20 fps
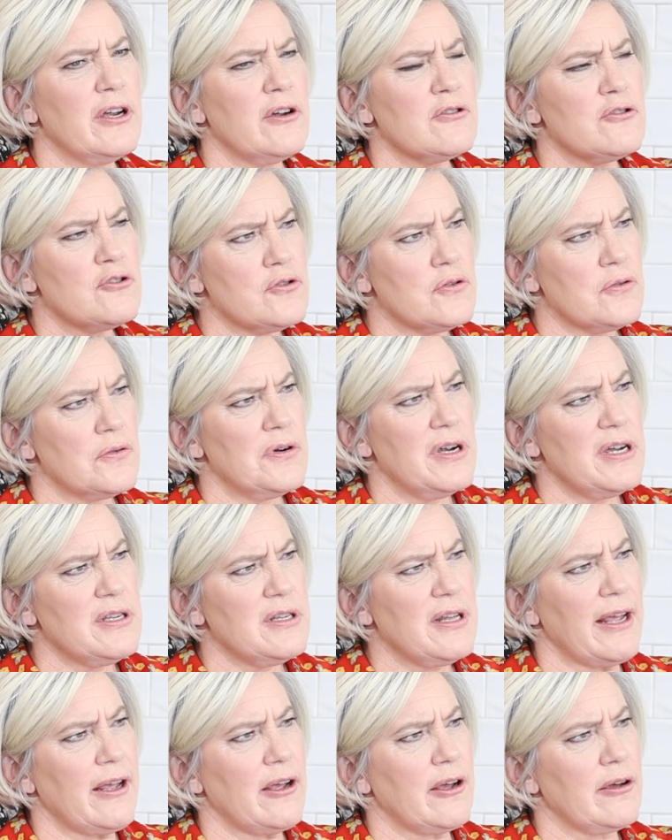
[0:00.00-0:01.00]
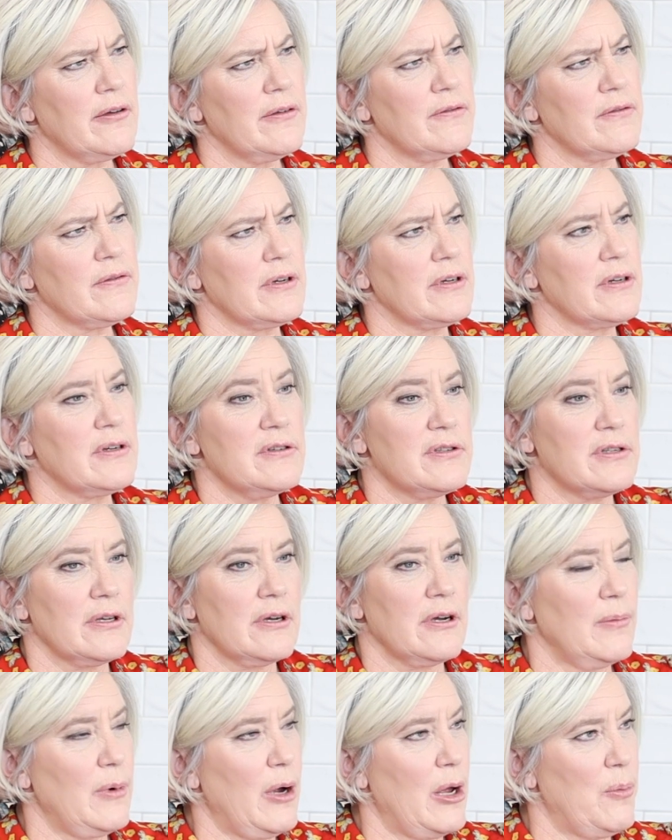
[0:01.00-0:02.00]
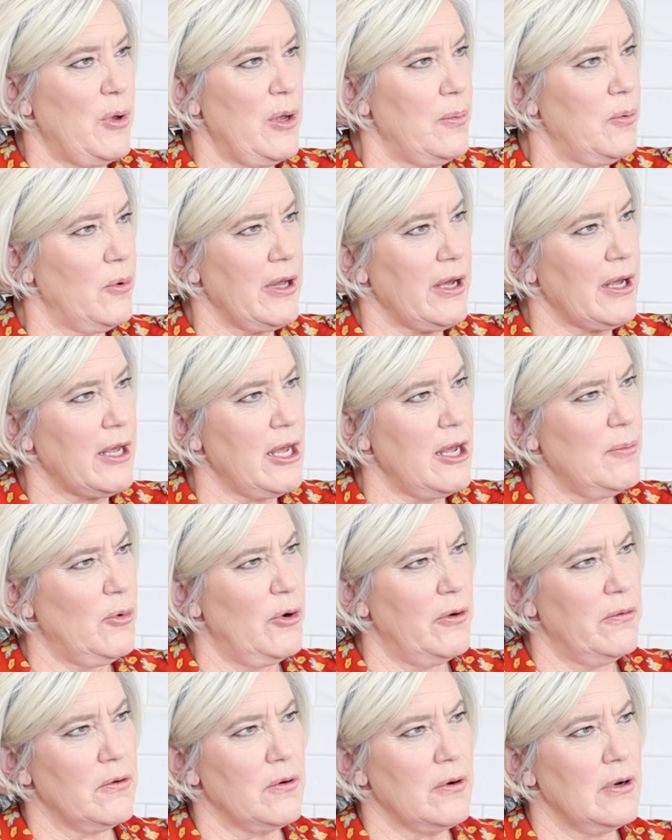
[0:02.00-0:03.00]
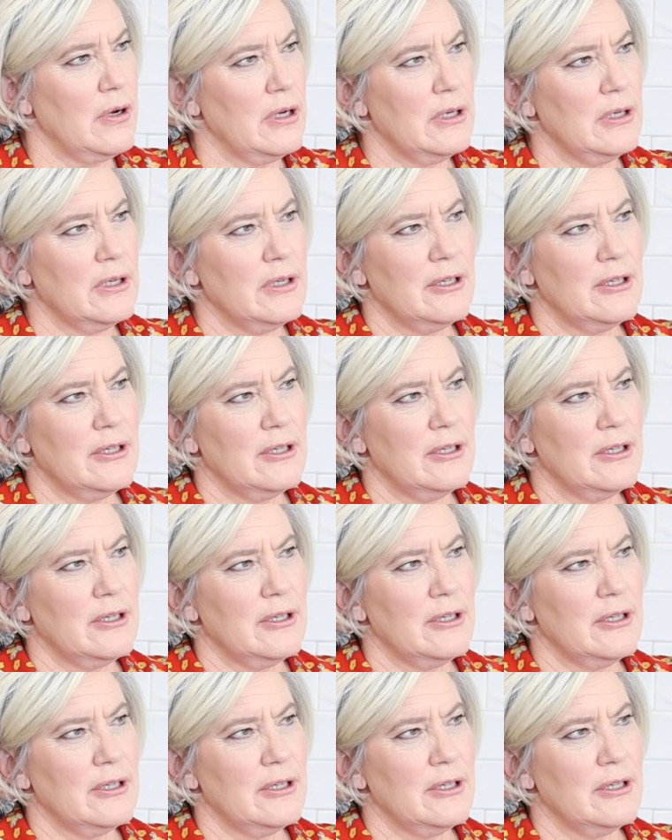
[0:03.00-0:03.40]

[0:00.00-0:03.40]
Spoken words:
you hear stories like, because the Khmer people that came over?